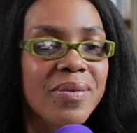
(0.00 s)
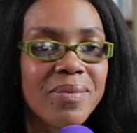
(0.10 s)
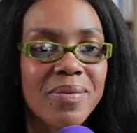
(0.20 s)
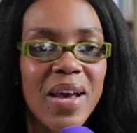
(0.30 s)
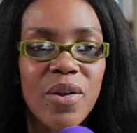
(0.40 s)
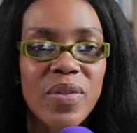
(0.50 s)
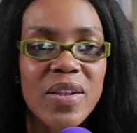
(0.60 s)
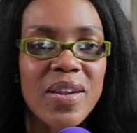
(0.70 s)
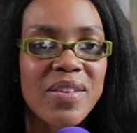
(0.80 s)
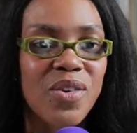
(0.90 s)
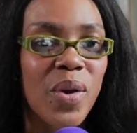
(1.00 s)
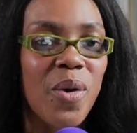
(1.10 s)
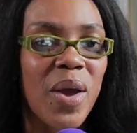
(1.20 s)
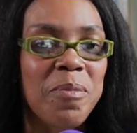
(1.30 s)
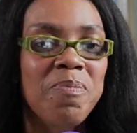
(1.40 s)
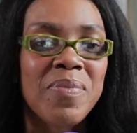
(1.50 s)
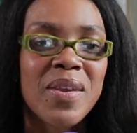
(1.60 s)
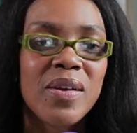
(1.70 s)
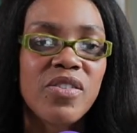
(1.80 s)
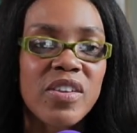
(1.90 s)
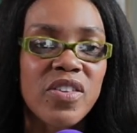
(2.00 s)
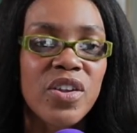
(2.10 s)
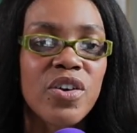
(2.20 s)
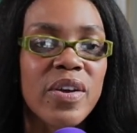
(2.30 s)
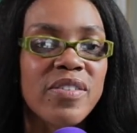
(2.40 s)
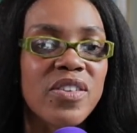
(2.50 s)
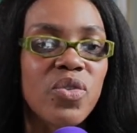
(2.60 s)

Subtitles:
I don't think that that's going away. Justin Lewis,